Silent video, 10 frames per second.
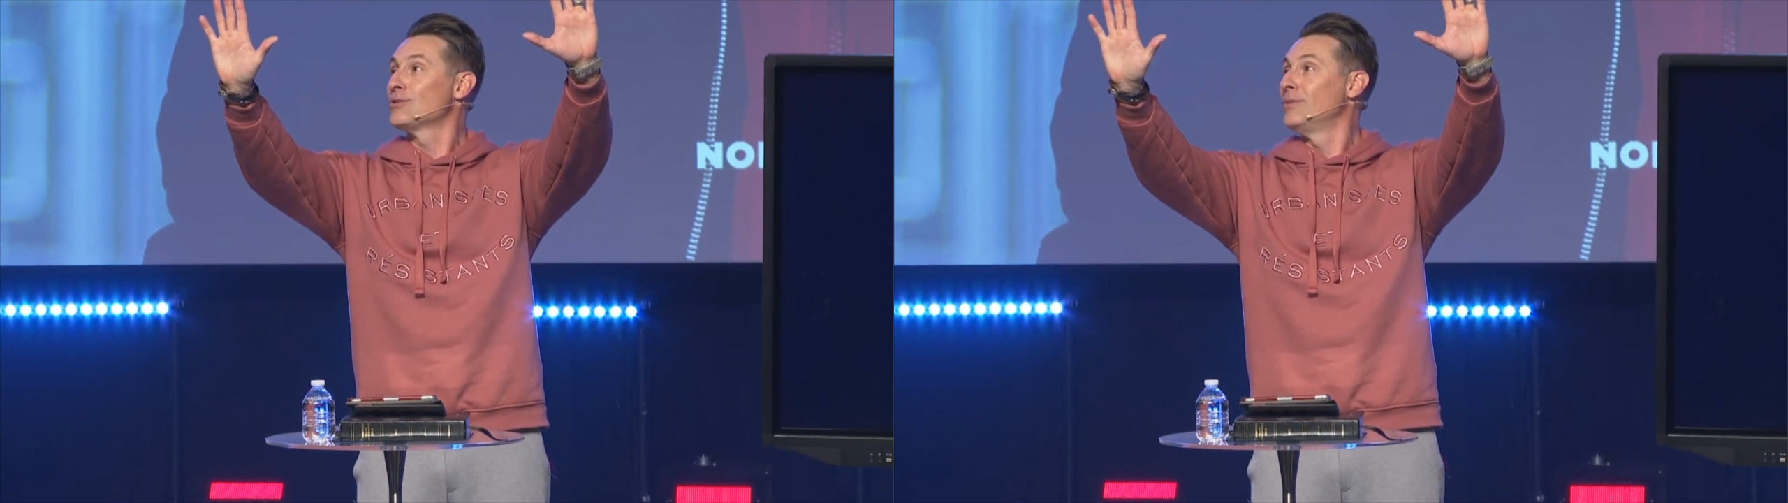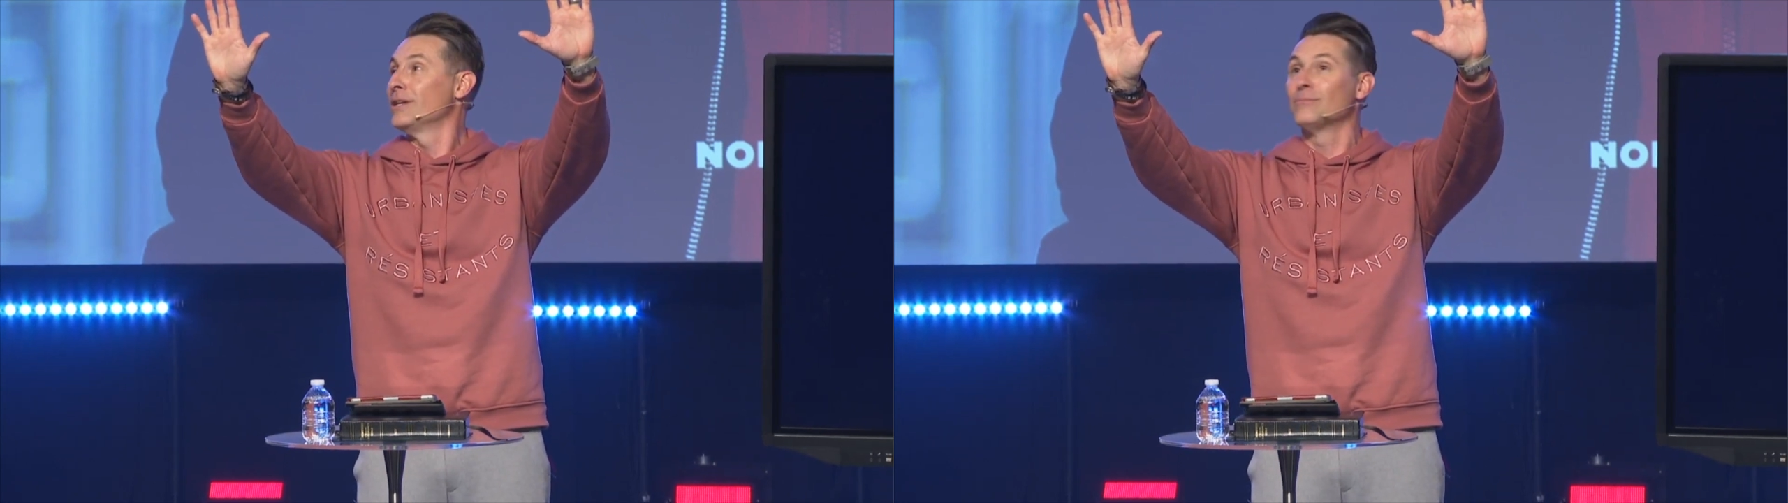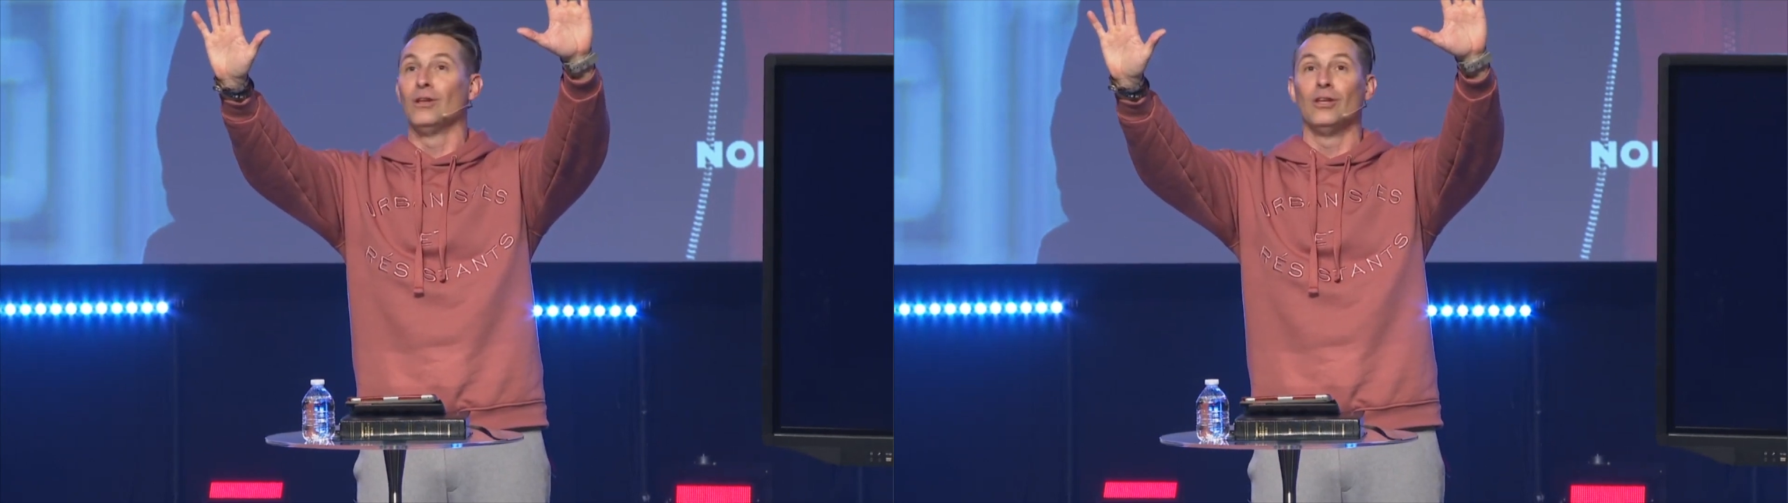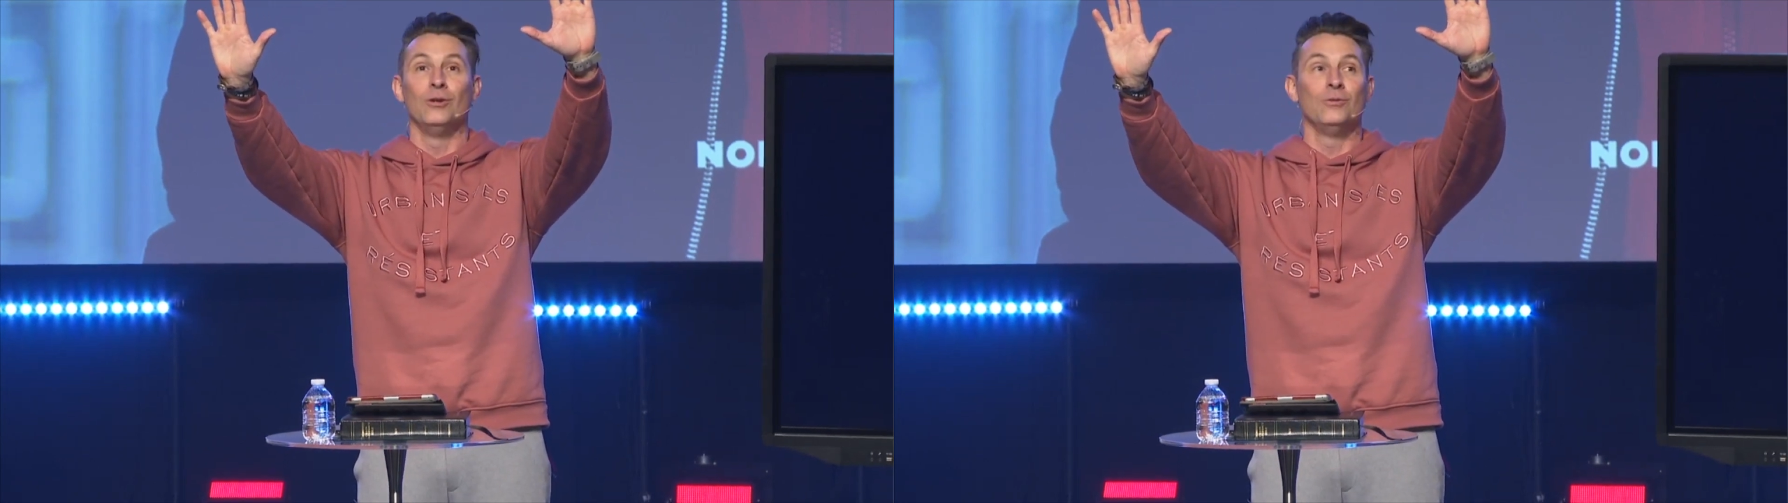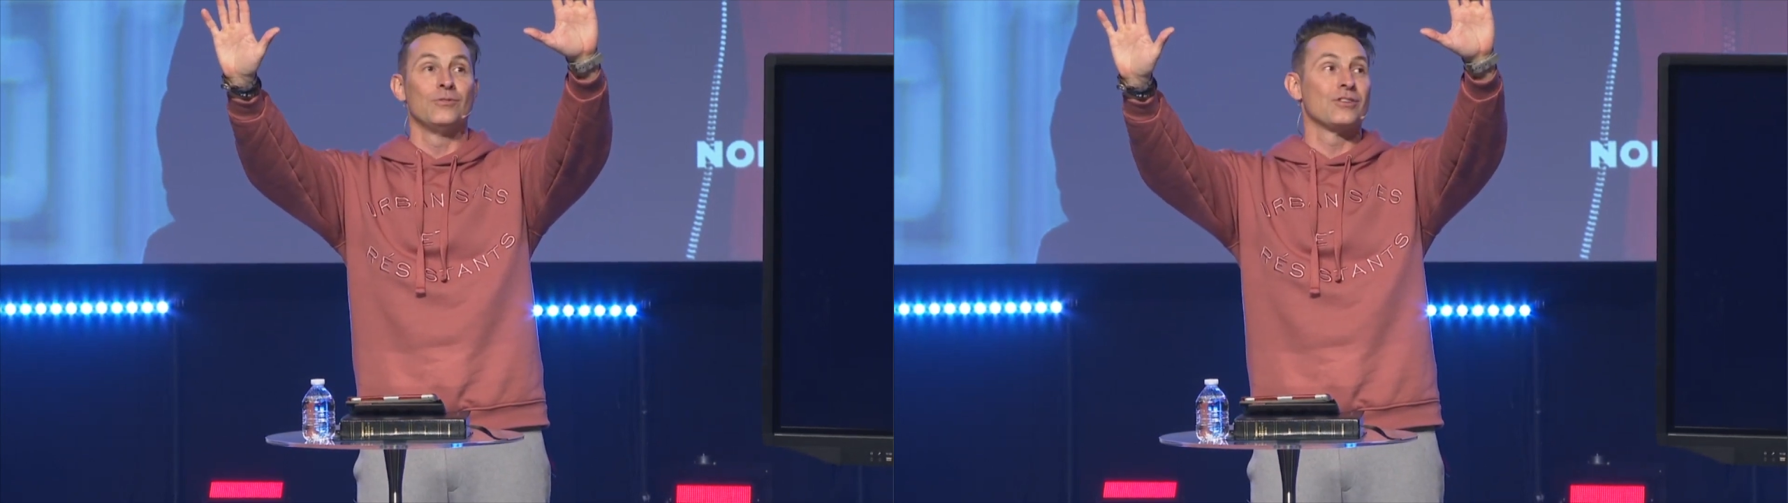big
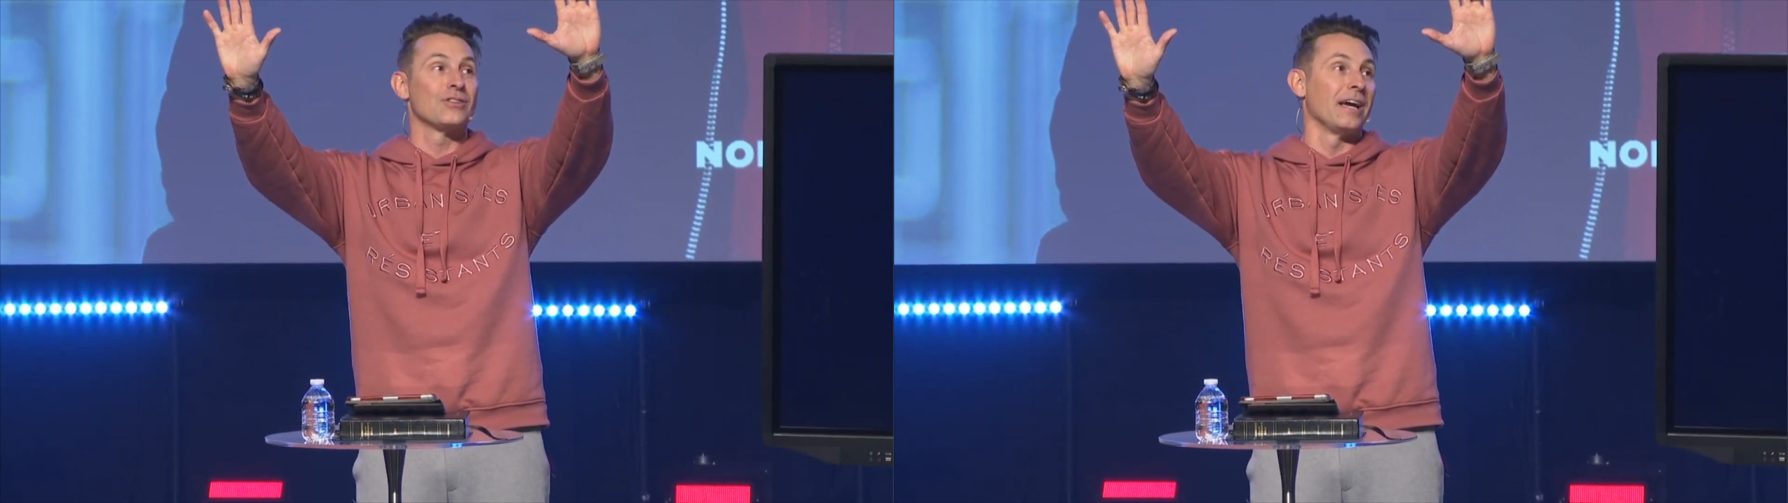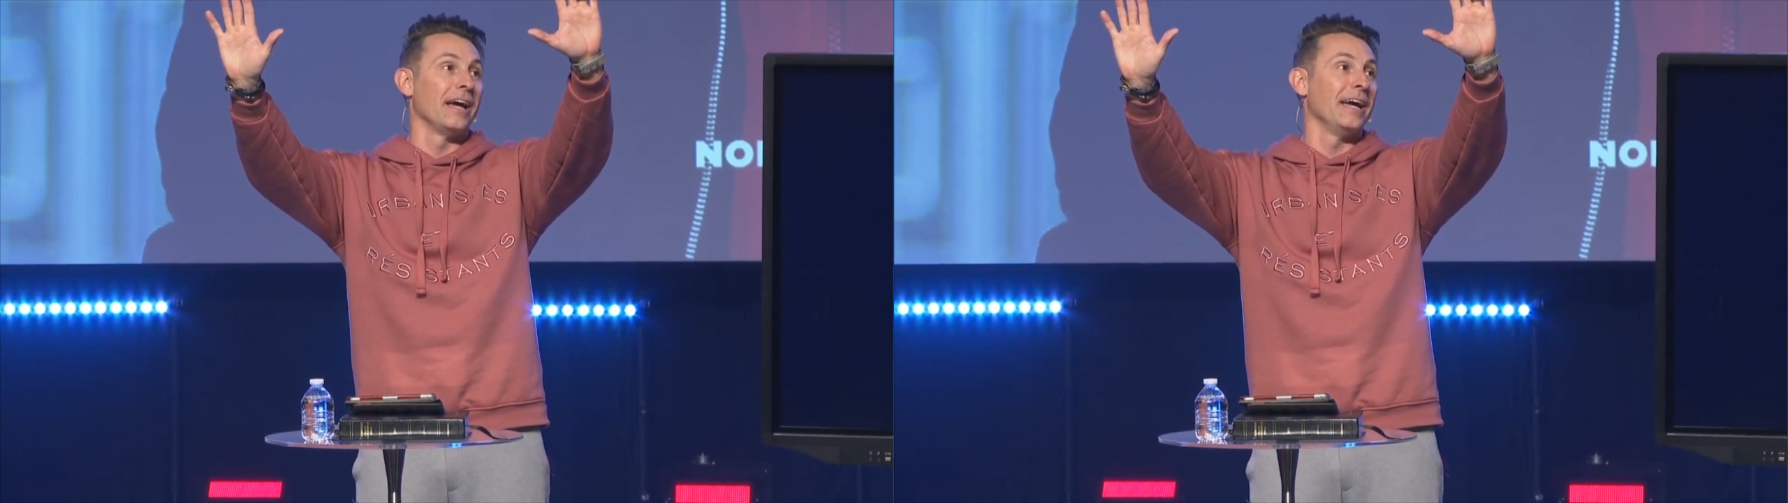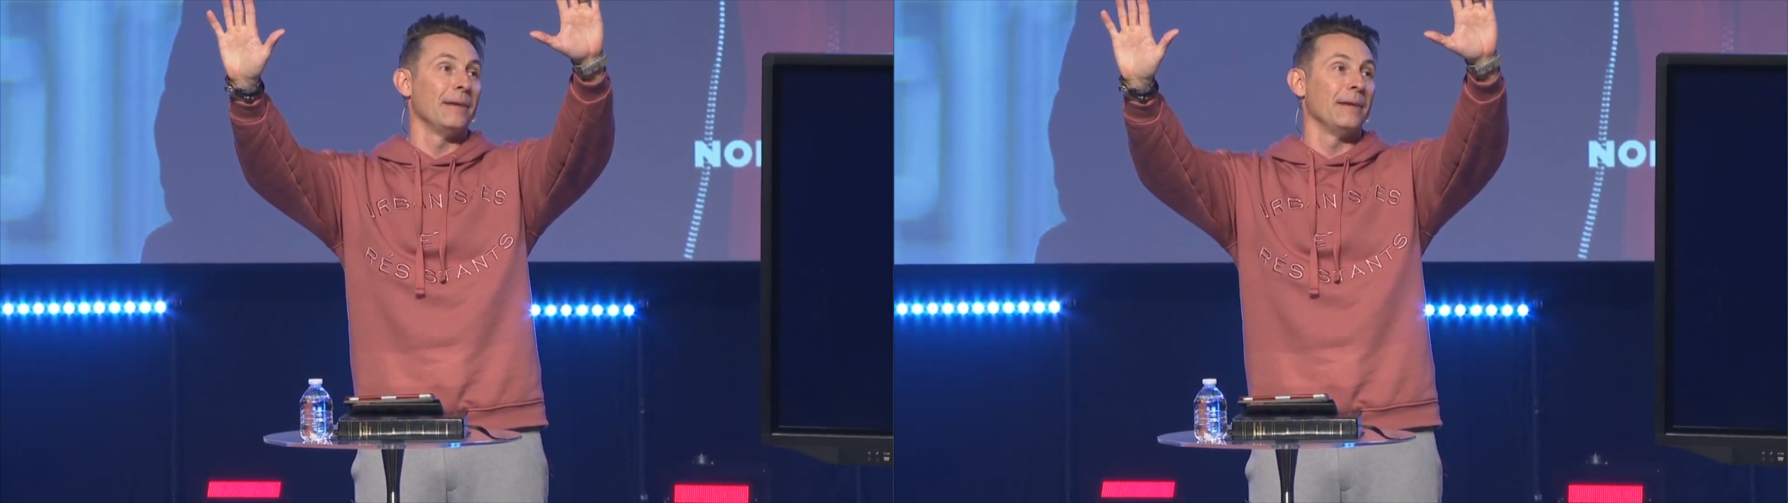balloons say?